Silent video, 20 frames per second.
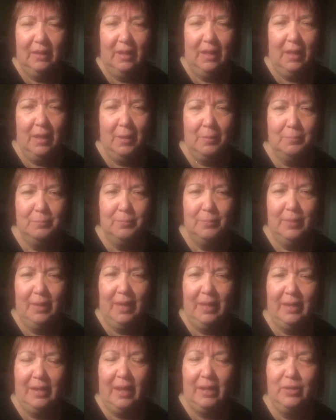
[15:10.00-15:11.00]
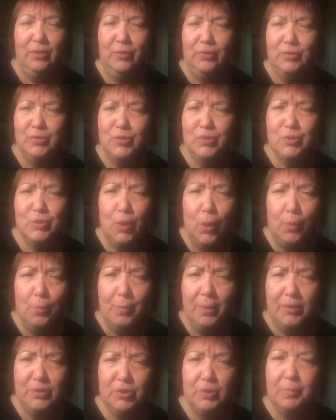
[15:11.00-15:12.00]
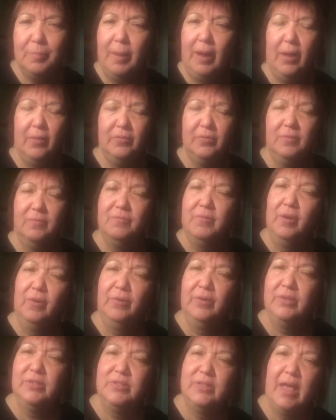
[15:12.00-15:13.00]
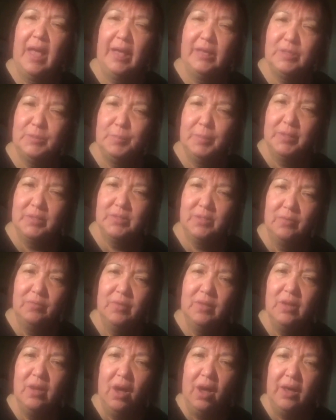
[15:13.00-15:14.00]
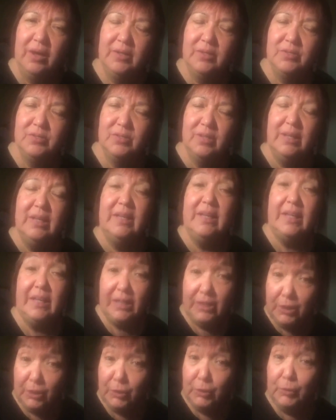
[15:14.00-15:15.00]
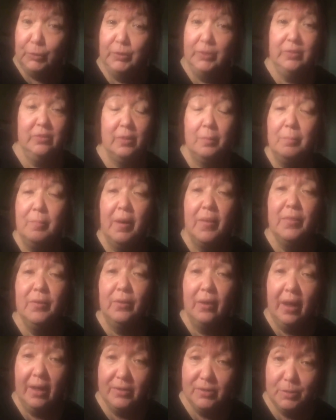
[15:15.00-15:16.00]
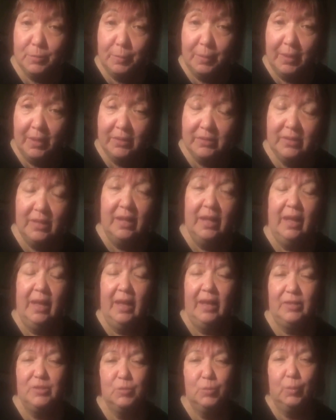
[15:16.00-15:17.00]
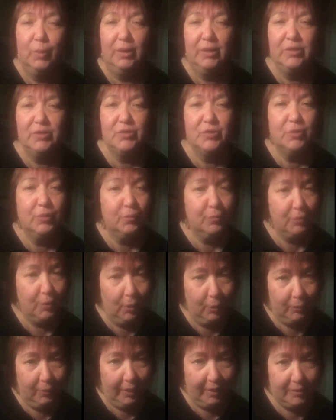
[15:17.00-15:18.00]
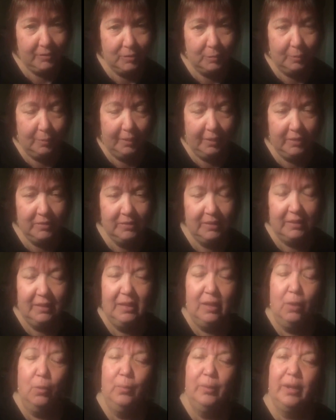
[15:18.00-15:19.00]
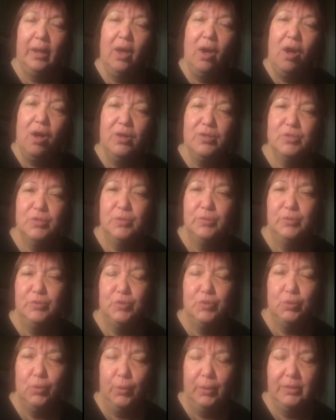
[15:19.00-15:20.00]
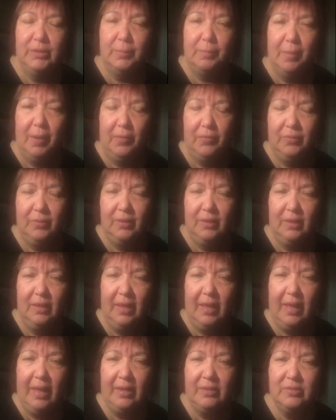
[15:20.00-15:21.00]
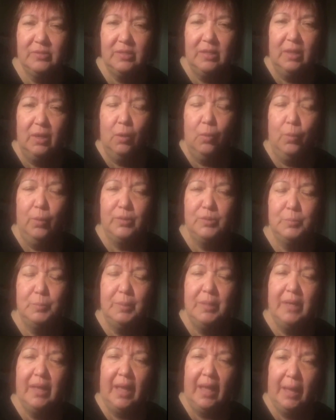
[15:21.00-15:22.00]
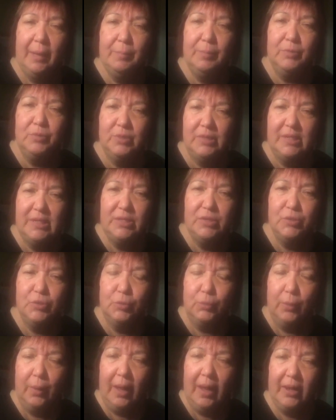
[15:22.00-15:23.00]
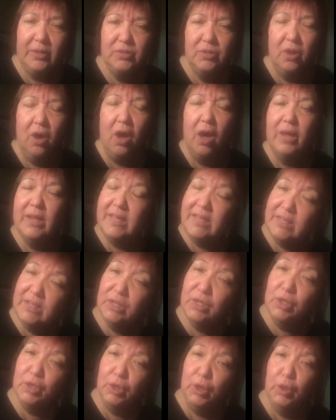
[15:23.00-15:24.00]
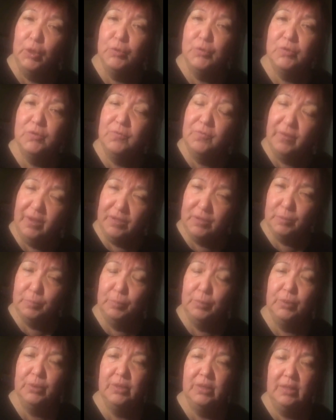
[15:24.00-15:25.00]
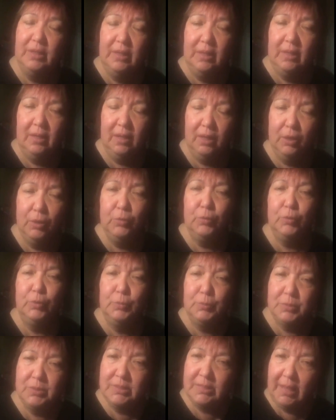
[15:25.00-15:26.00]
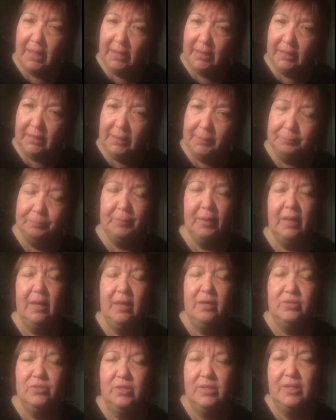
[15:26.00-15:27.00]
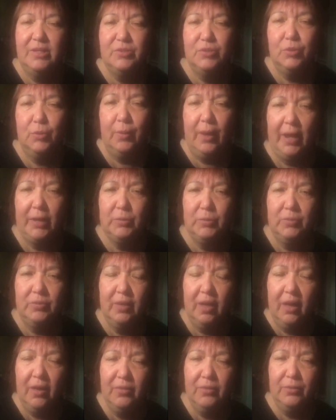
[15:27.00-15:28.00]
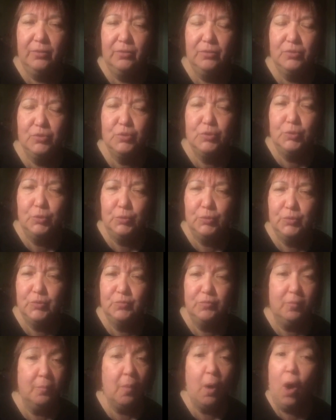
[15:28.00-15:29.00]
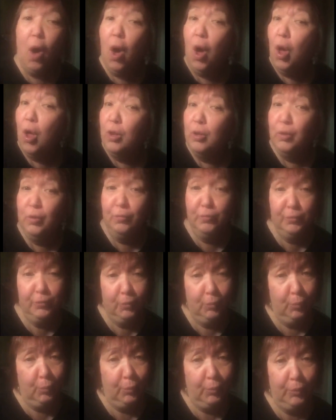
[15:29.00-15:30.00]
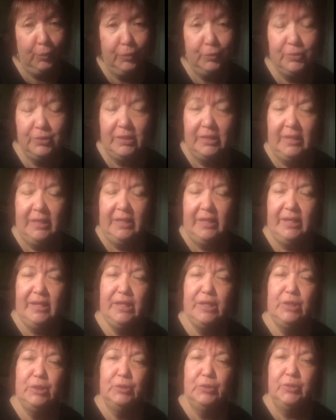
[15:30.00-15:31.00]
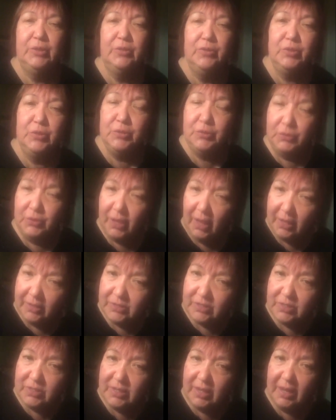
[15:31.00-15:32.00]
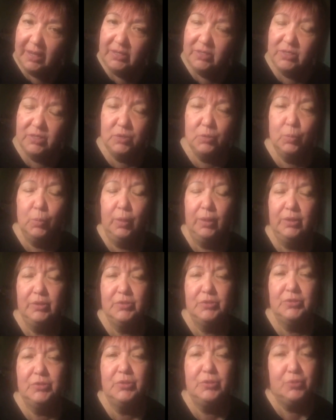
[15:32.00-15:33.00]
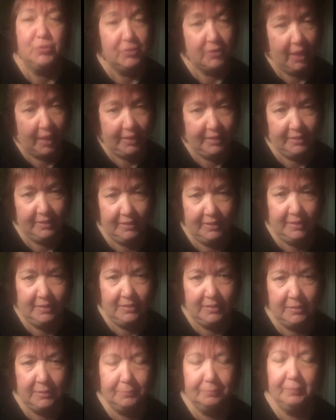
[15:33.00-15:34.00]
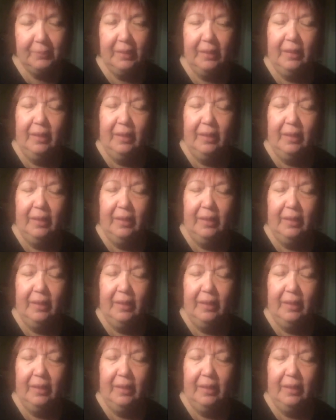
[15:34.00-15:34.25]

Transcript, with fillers: Um, and I learned so much about the various aspects of the goddess, including the mother aspect as well as the crone aspect. What I also enjoyed about the class was being able to interact on, in a closed Facebook uh, group setting to interact with other students from all over the world, including the United States as well as the United Kingdom.